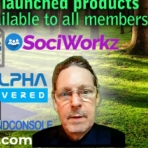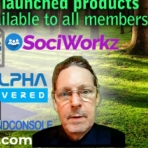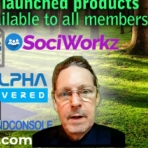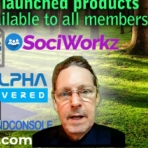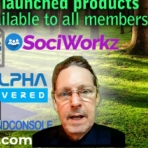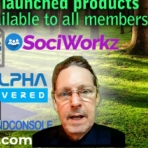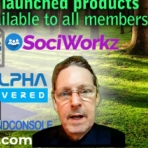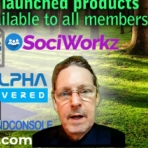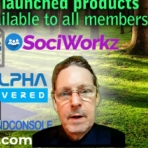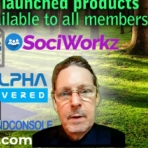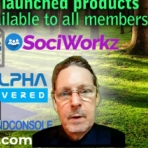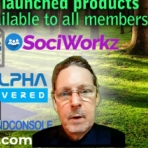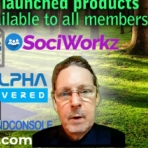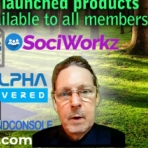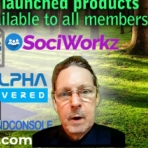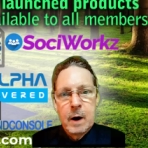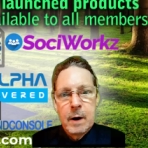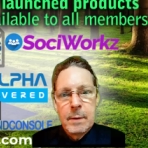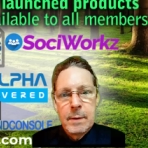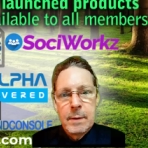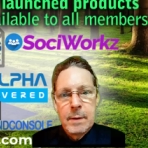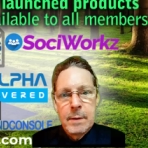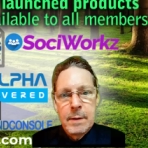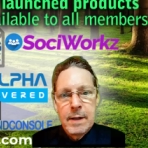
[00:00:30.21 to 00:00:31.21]
release through
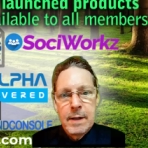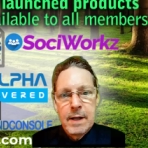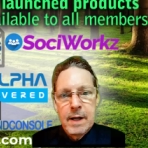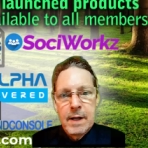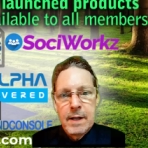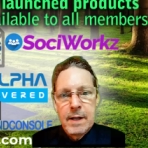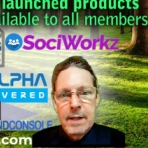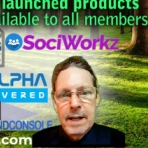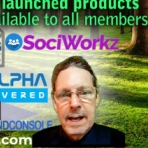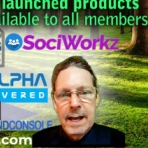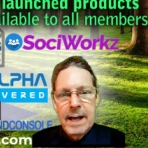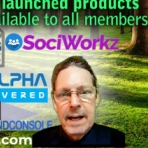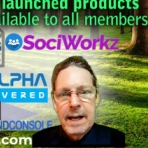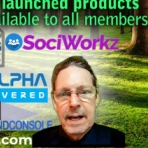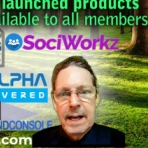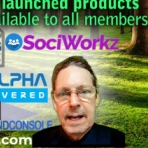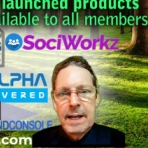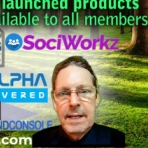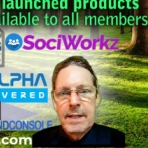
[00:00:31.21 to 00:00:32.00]
Web Dimensions, Inc.